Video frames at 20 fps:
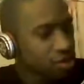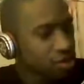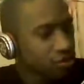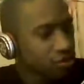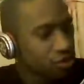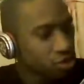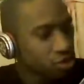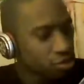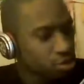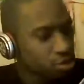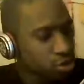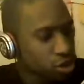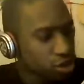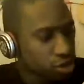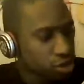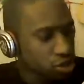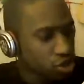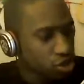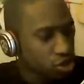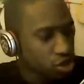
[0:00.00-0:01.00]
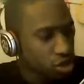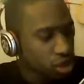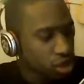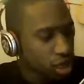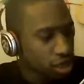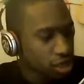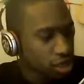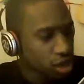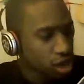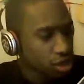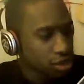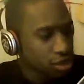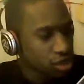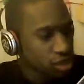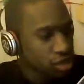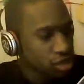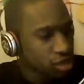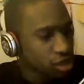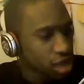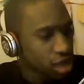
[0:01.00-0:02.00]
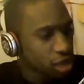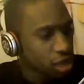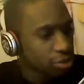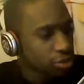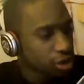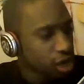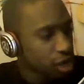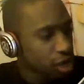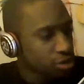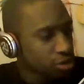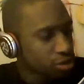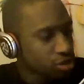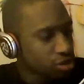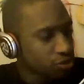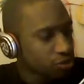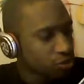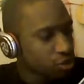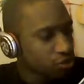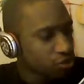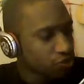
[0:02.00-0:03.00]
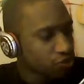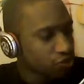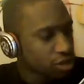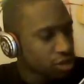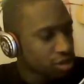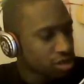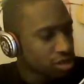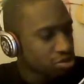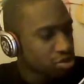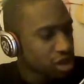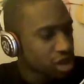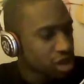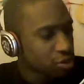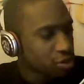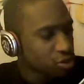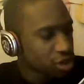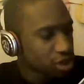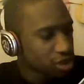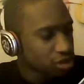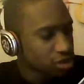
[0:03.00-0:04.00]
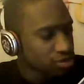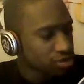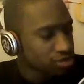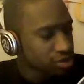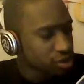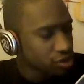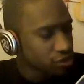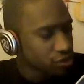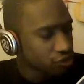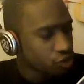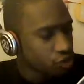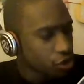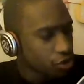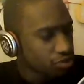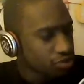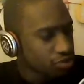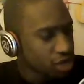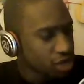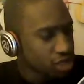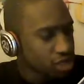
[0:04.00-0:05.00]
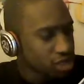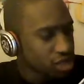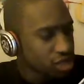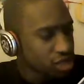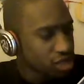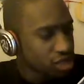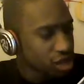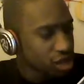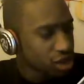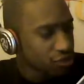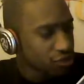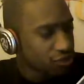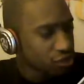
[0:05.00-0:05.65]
plane is just iconic. And perhaps the most famous Batwing from 1989